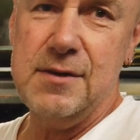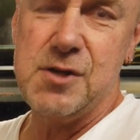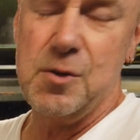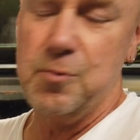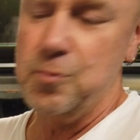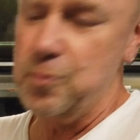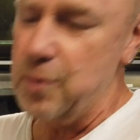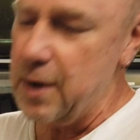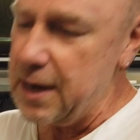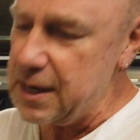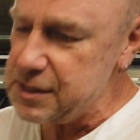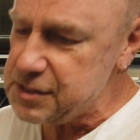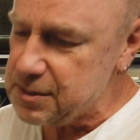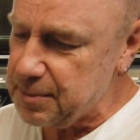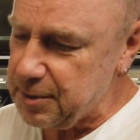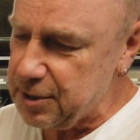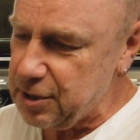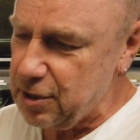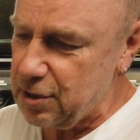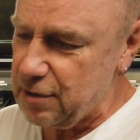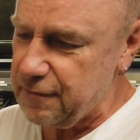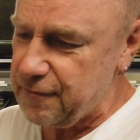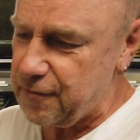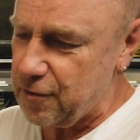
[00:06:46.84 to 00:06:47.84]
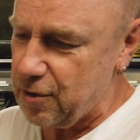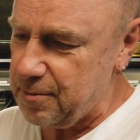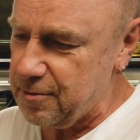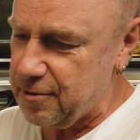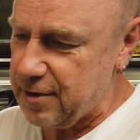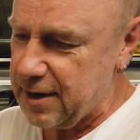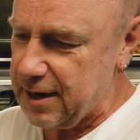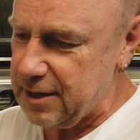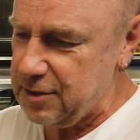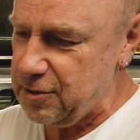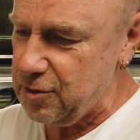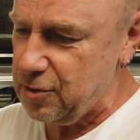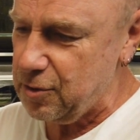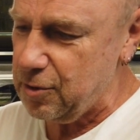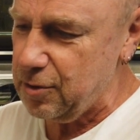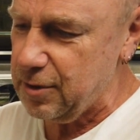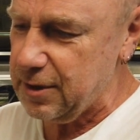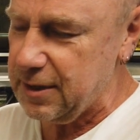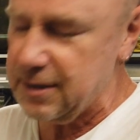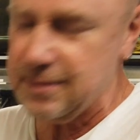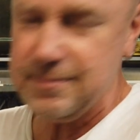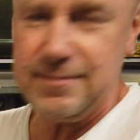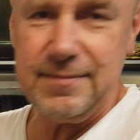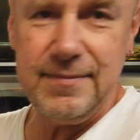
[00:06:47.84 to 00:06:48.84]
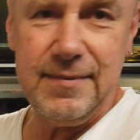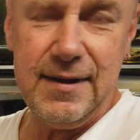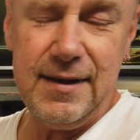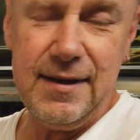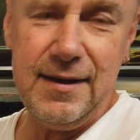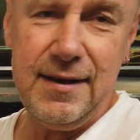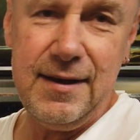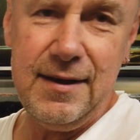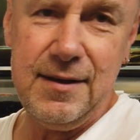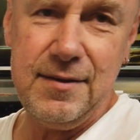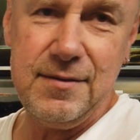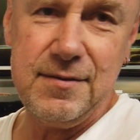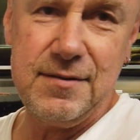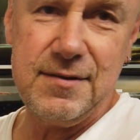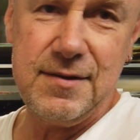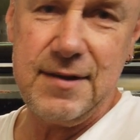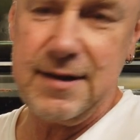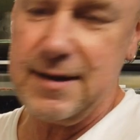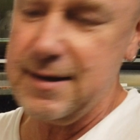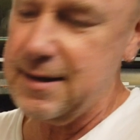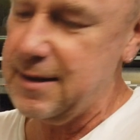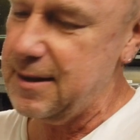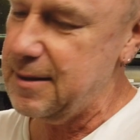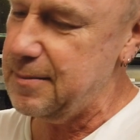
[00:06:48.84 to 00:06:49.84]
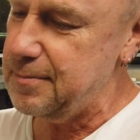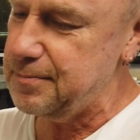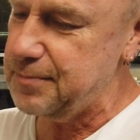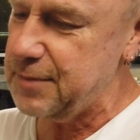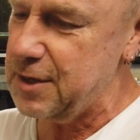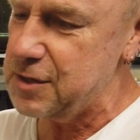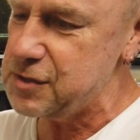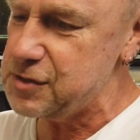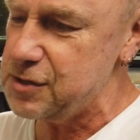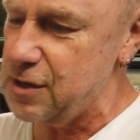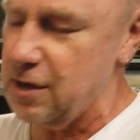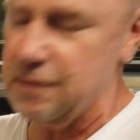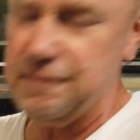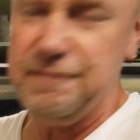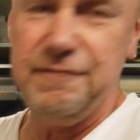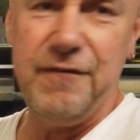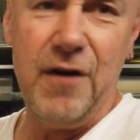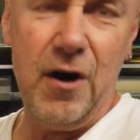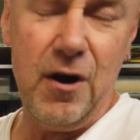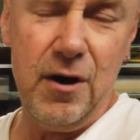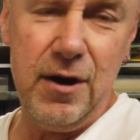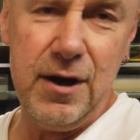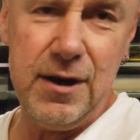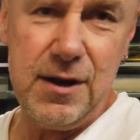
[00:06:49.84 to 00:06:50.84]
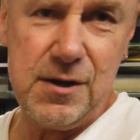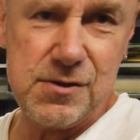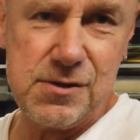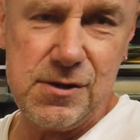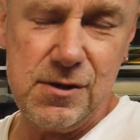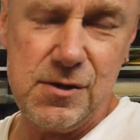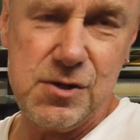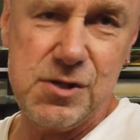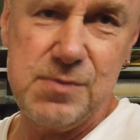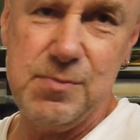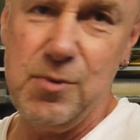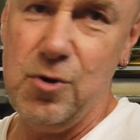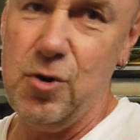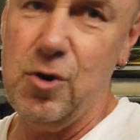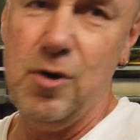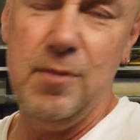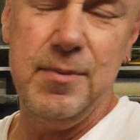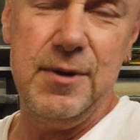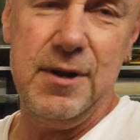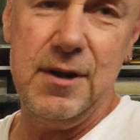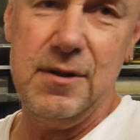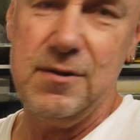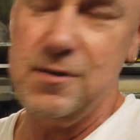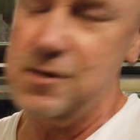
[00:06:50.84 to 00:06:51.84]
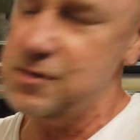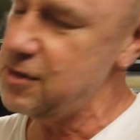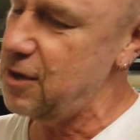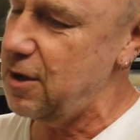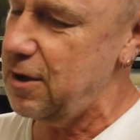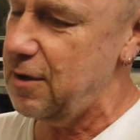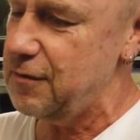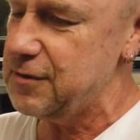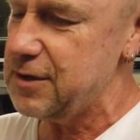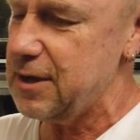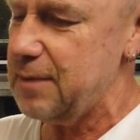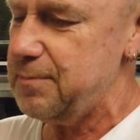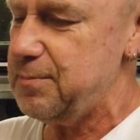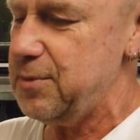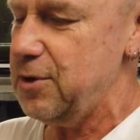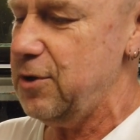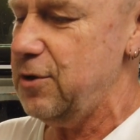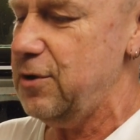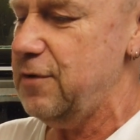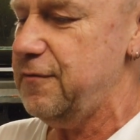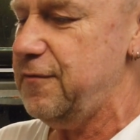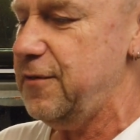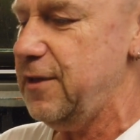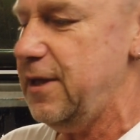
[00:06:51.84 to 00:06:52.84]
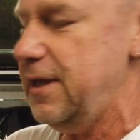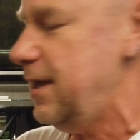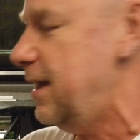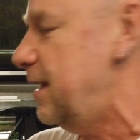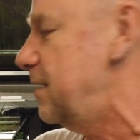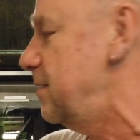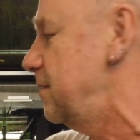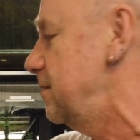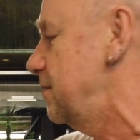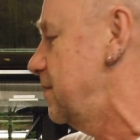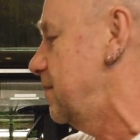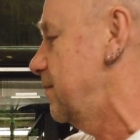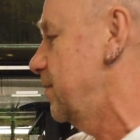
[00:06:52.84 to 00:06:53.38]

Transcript: a reasonably uniform granule. It's not fine, it's not small, but it dissolves up beautifully. And